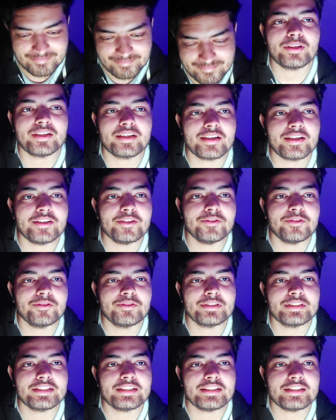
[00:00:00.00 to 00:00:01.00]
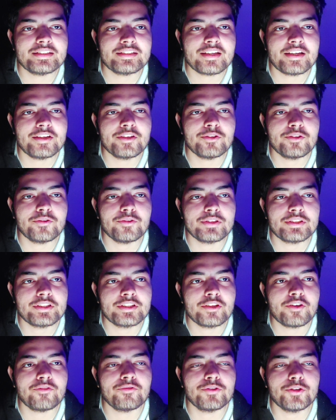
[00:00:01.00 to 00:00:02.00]
The third university is State
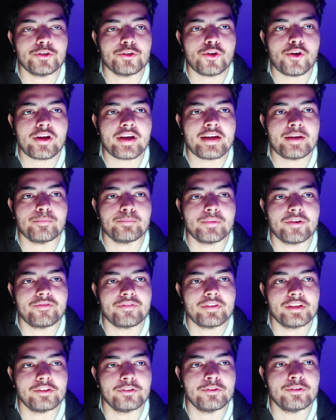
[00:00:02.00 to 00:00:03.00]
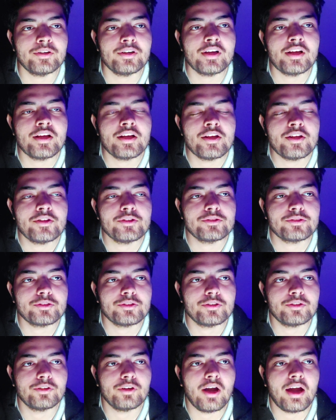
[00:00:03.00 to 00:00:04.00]
University of New York at Buffalo. So
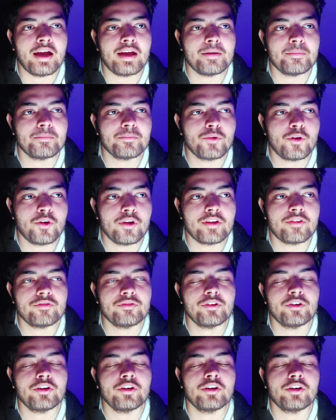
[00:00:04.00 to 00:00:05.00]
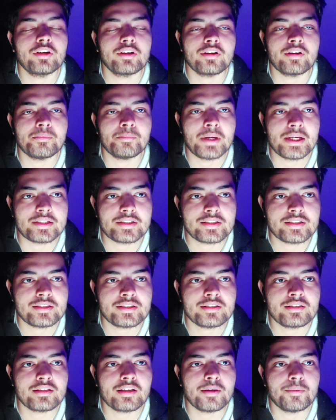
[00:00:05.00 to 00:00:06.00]
I am going for Masters
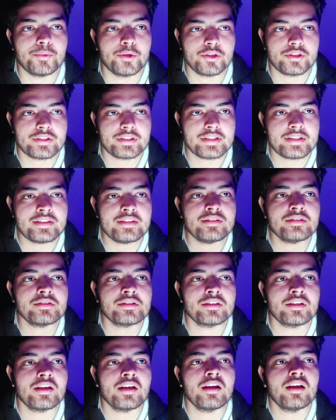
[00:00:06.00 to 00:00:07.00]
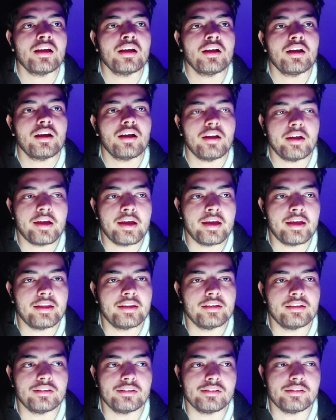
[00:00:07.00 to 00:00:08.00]
in Computer Science,
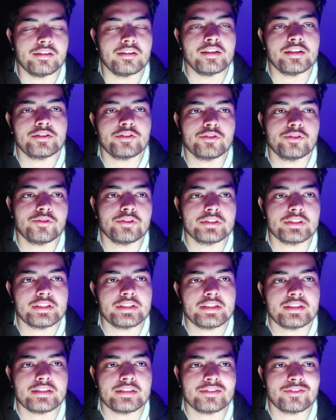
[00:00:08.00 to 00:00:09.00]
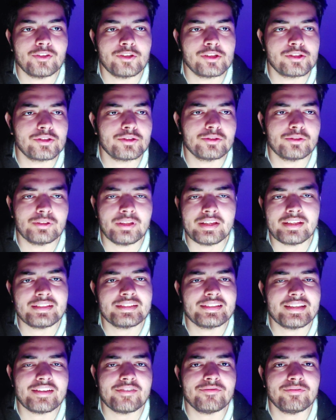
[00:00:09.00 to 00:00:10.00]
and this university is also like
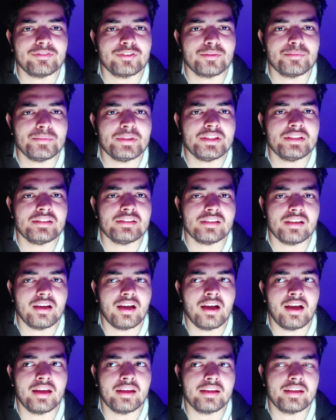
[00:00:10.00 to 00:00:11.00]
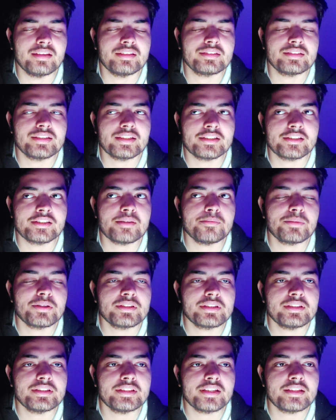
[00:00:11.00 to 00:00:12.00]
safe for me. I guess
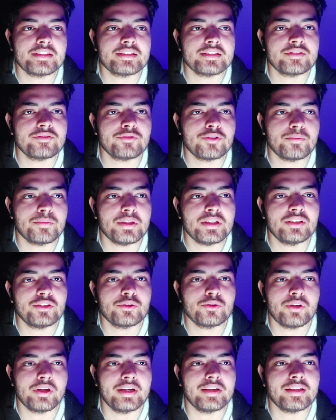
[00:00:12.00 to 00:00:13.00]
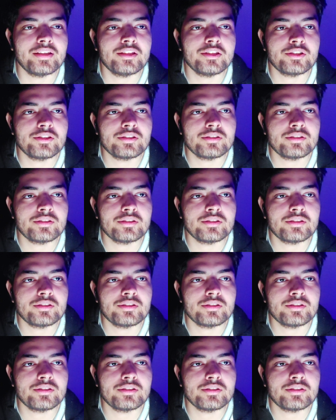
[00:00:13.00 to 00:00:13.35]
60% chances for me to get in.